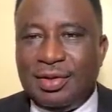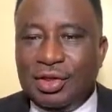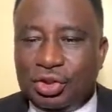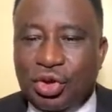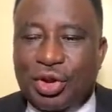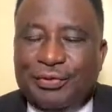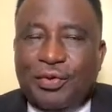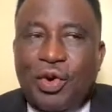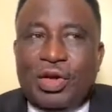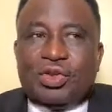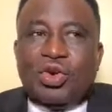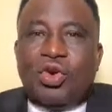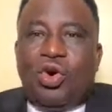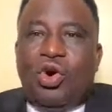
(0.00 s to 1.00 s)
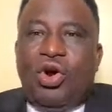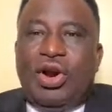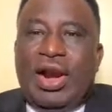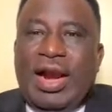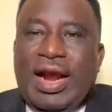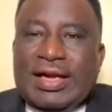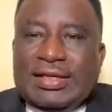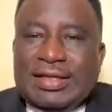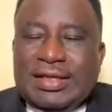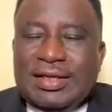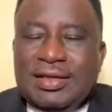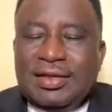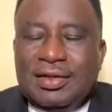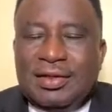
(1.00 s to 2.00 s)
So if you want to correct
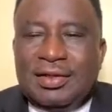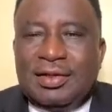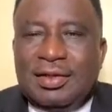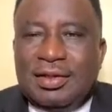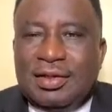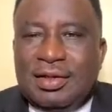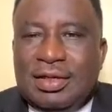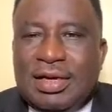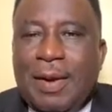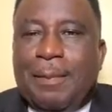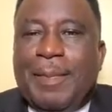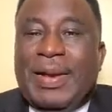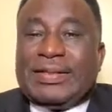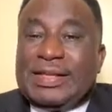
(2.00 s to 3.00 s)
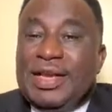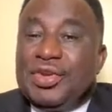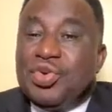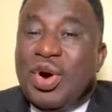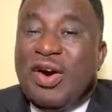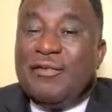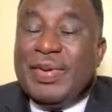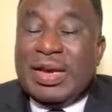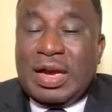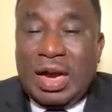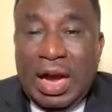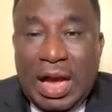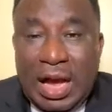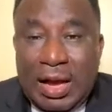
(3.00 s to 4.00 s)
the person you have
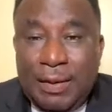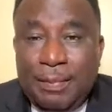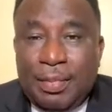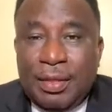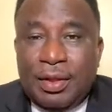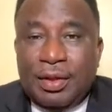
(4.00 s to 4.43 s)
become,